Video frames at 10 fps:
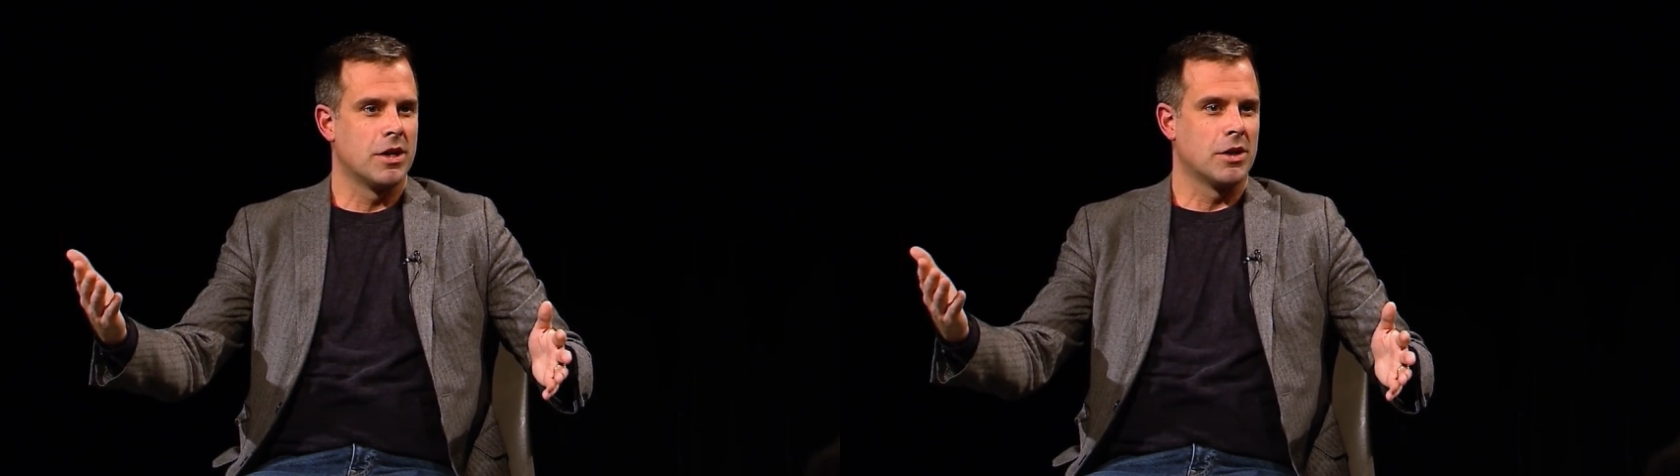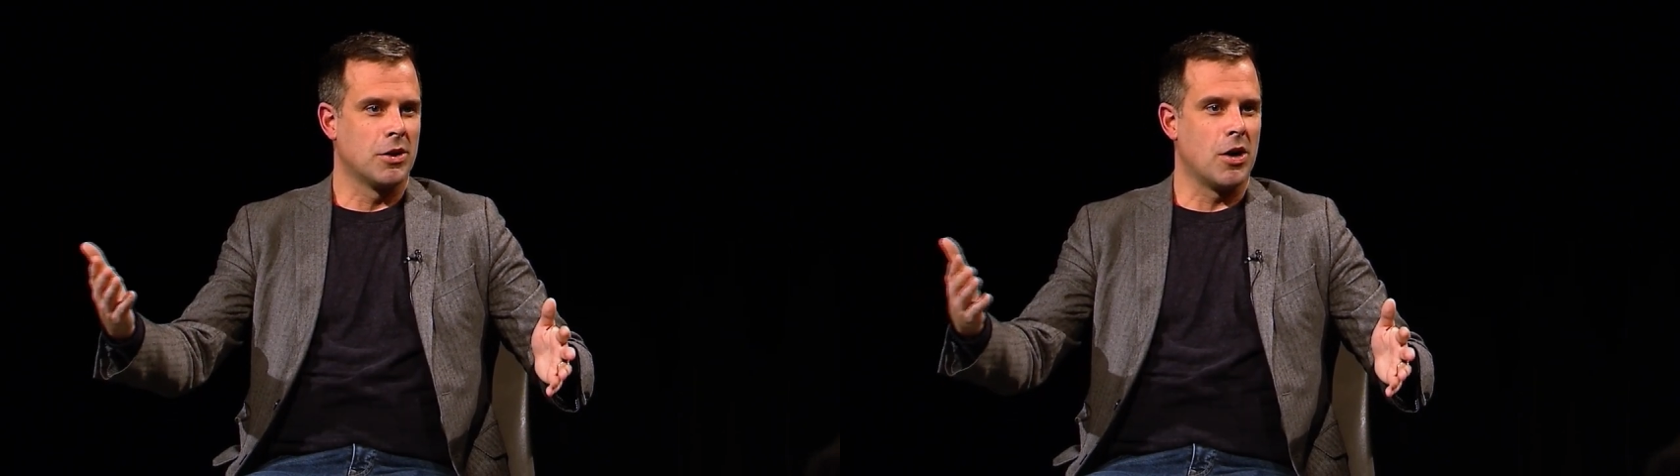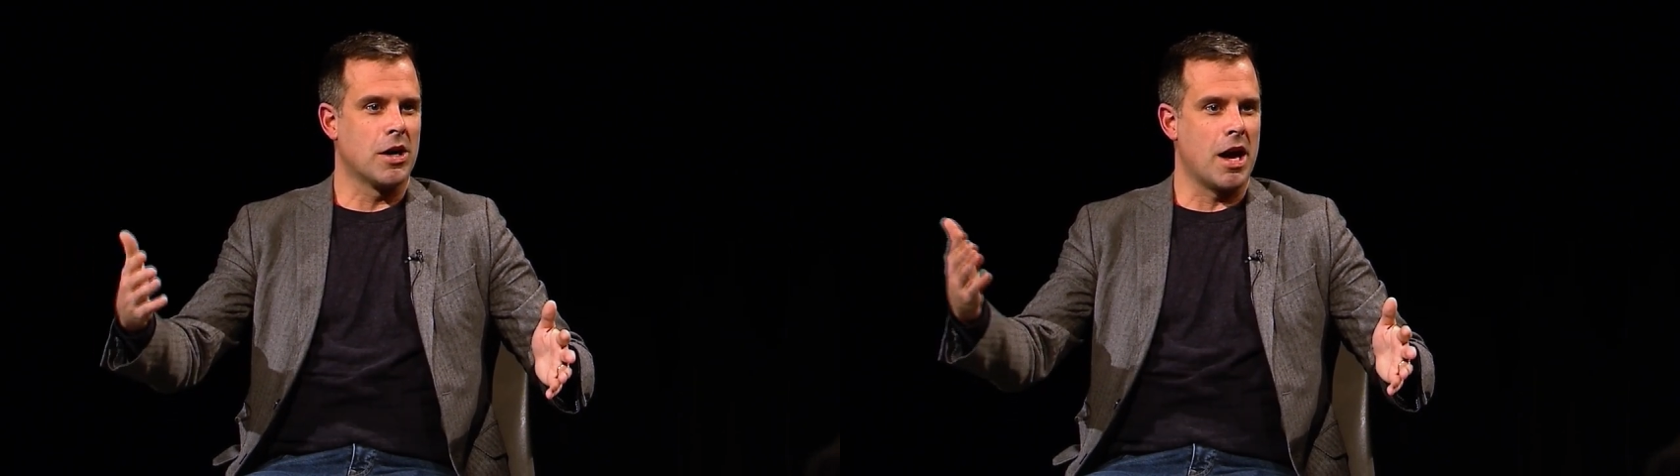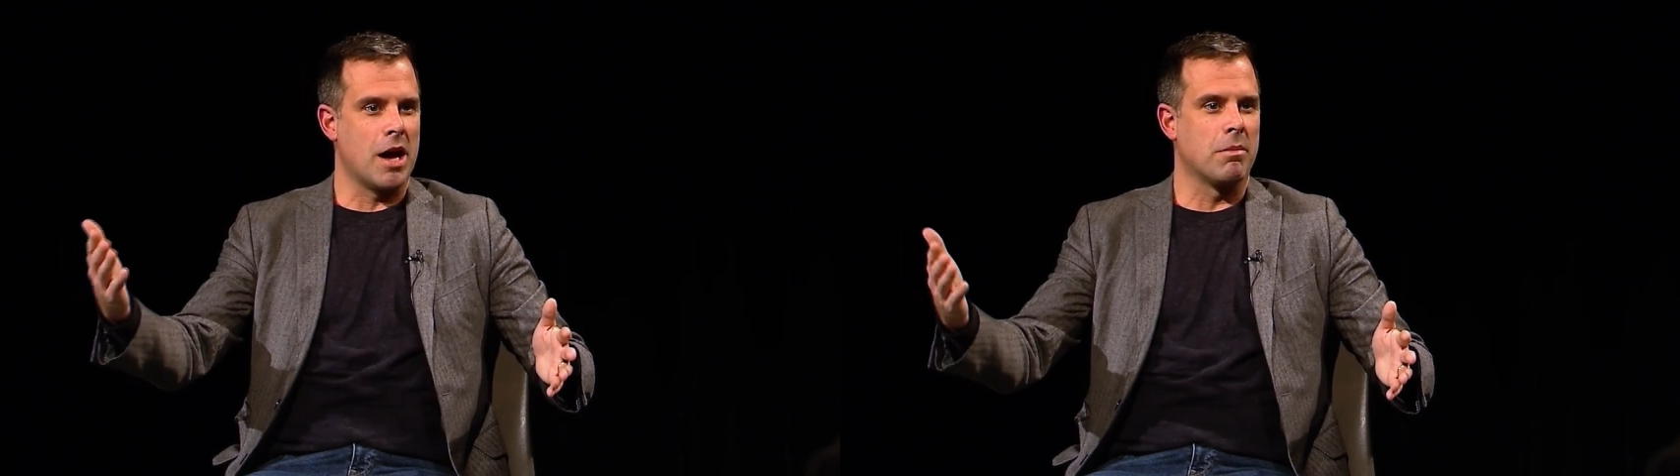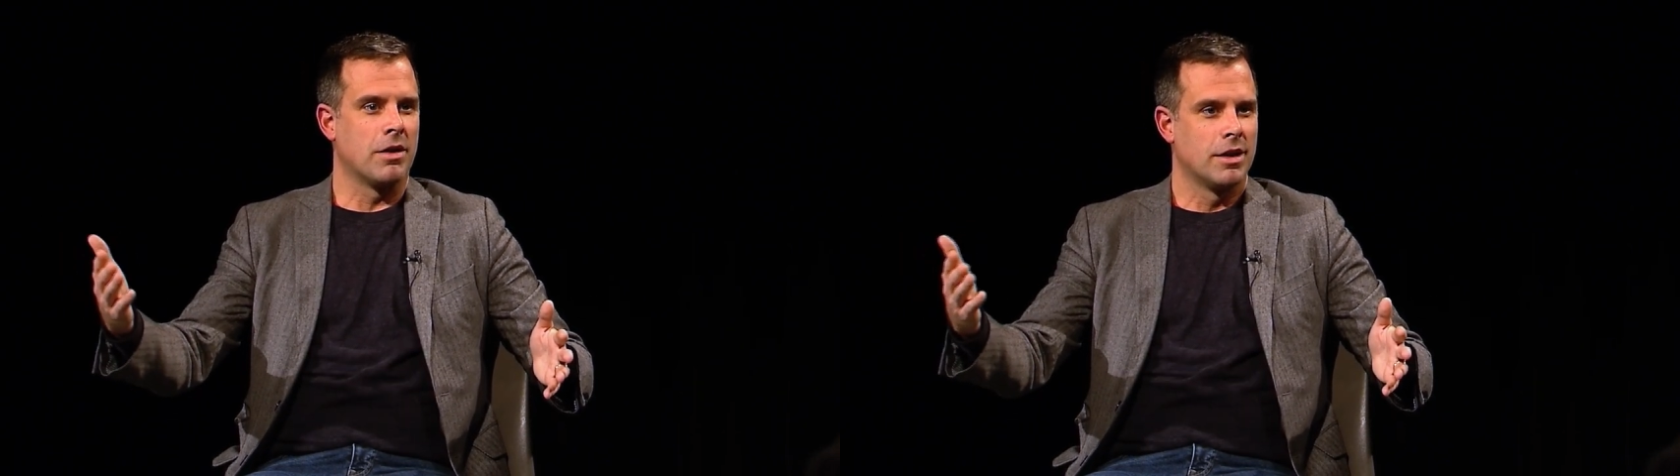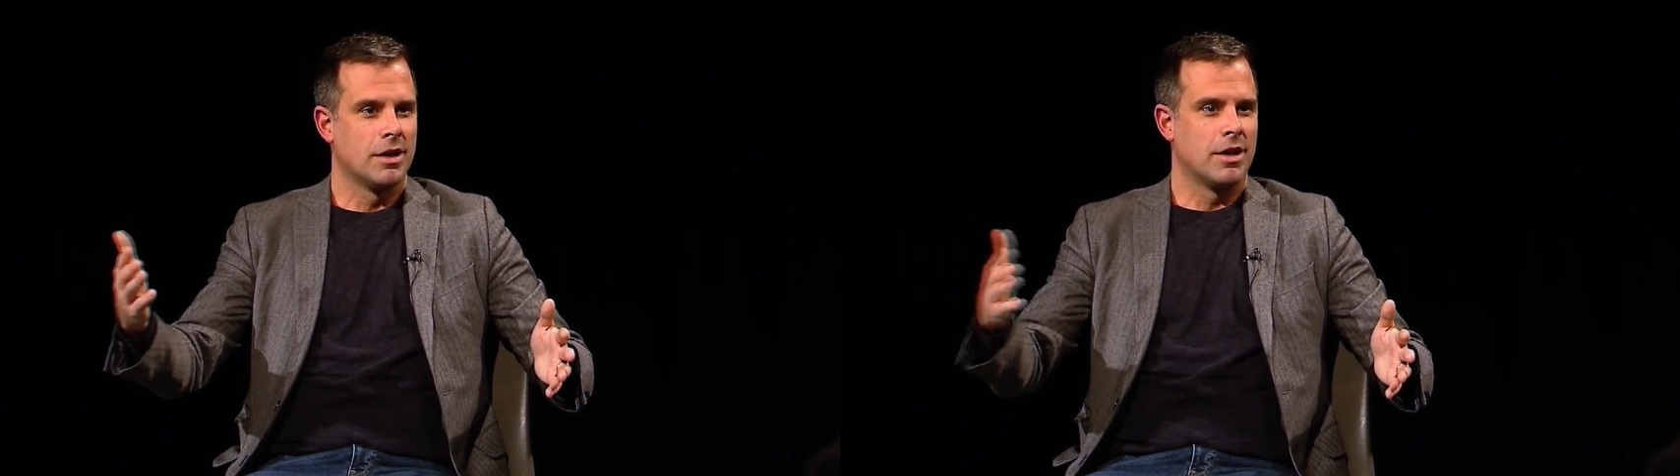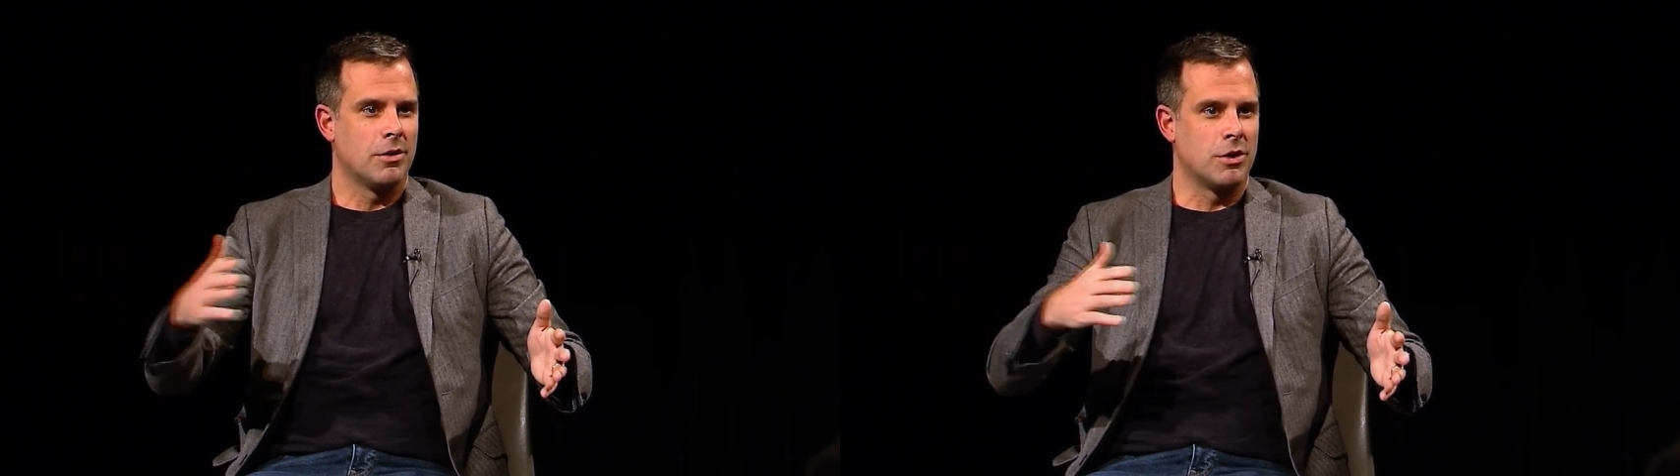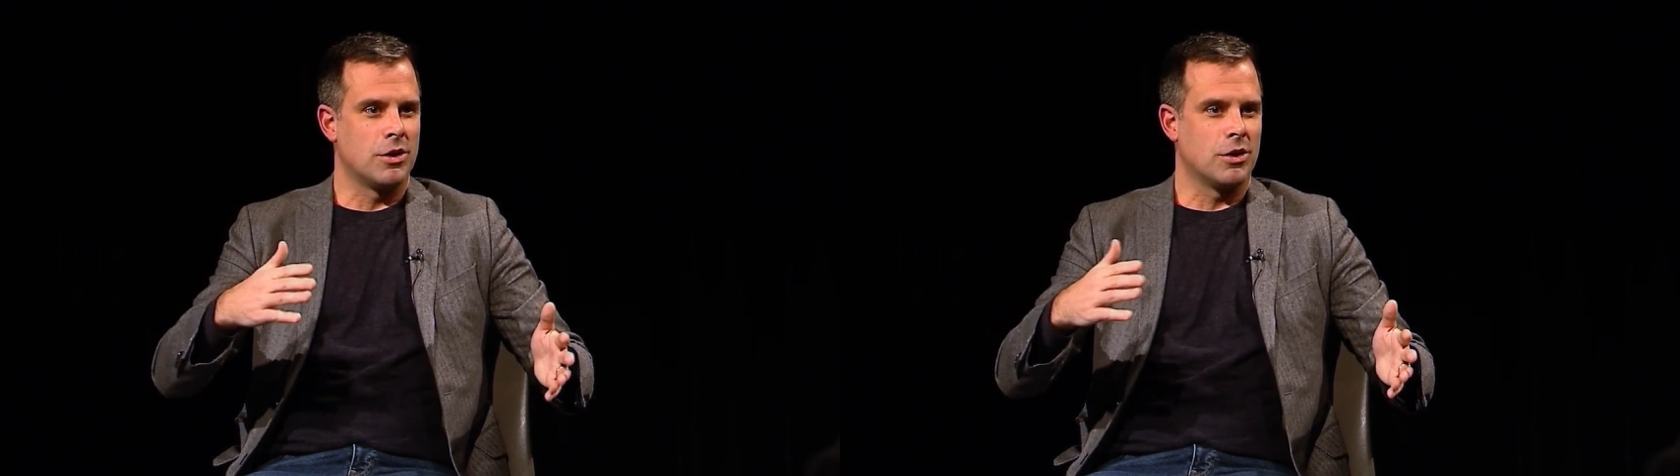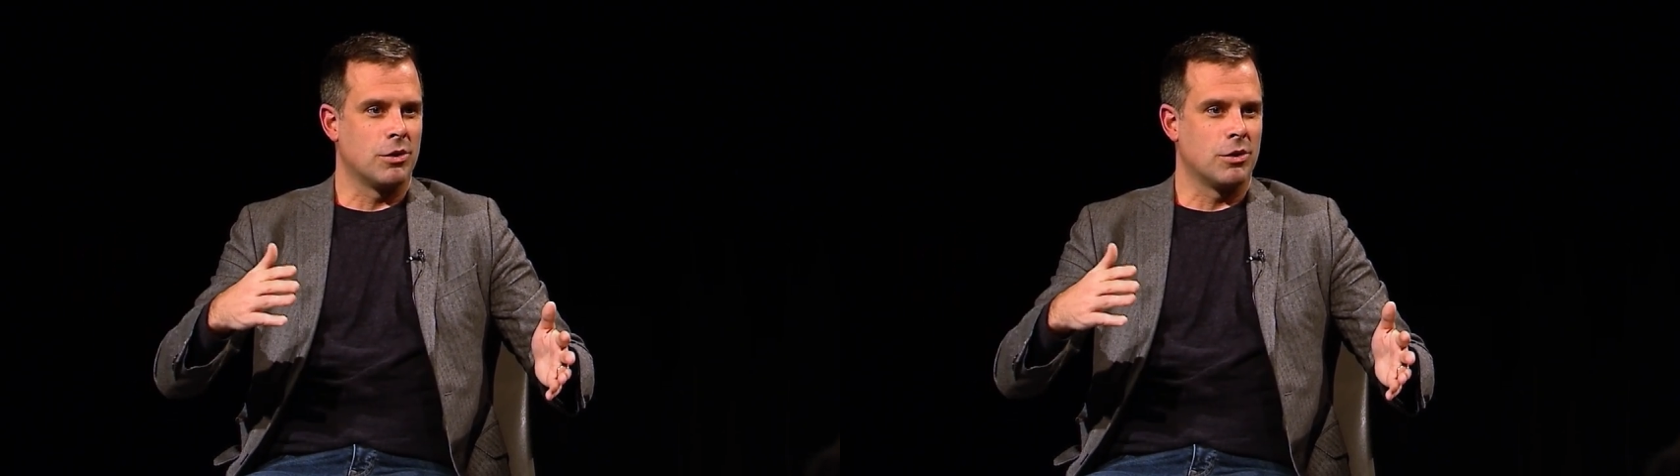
long game when you, yeah.